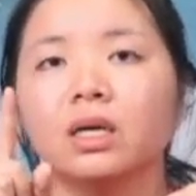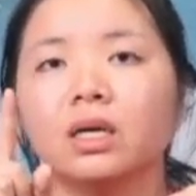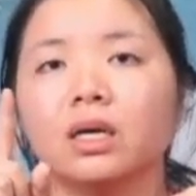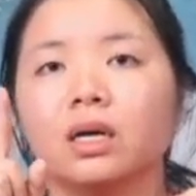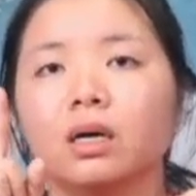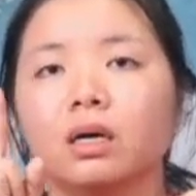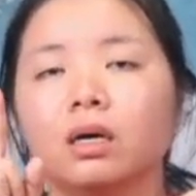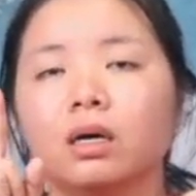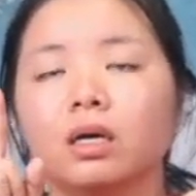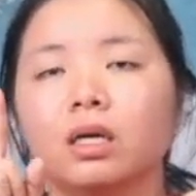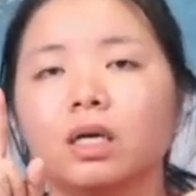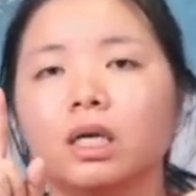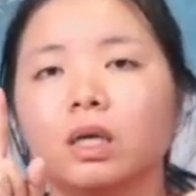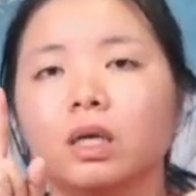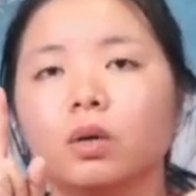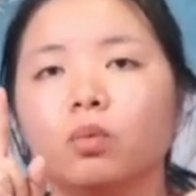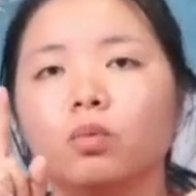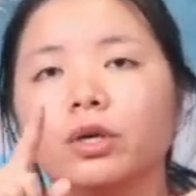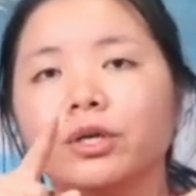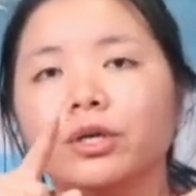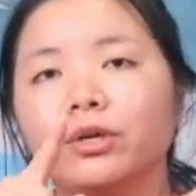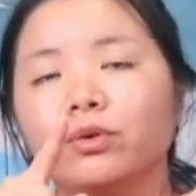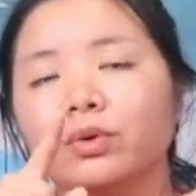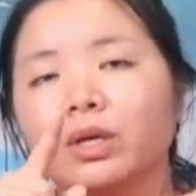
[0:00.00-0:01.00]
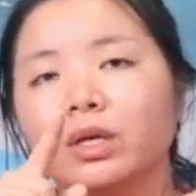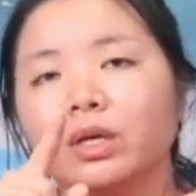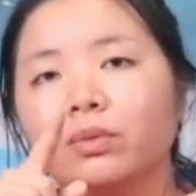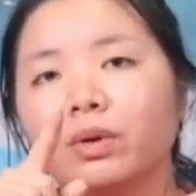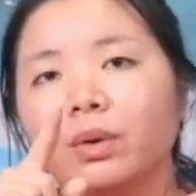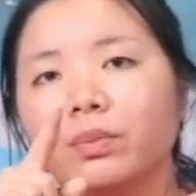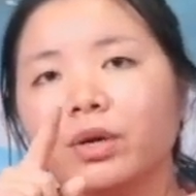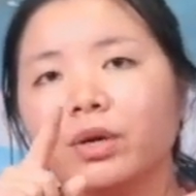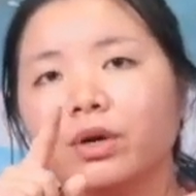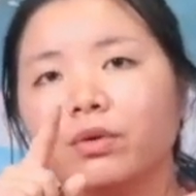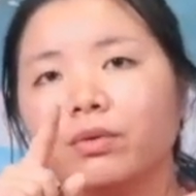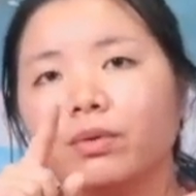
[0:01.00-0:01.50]
uh, volume weight will
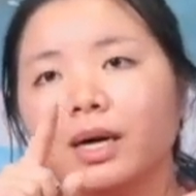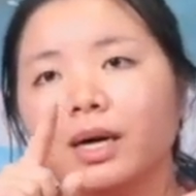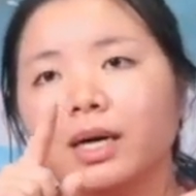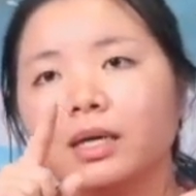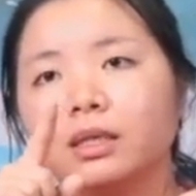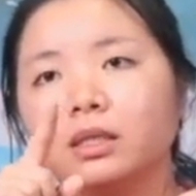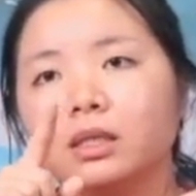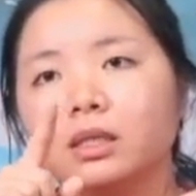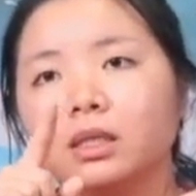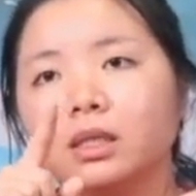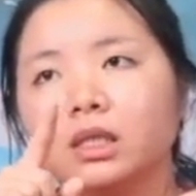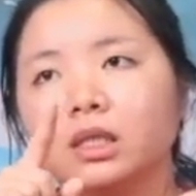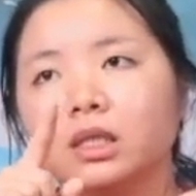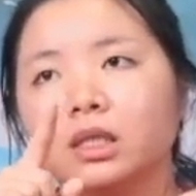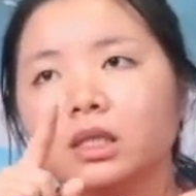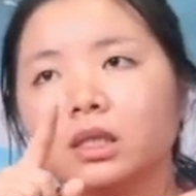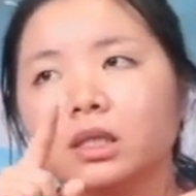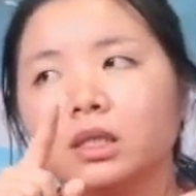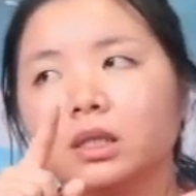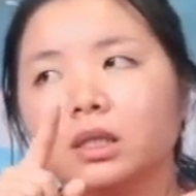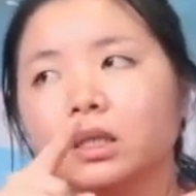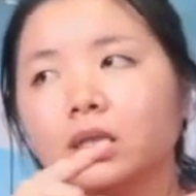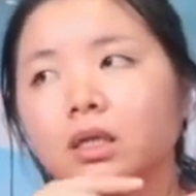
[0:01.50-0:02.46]
be around uh,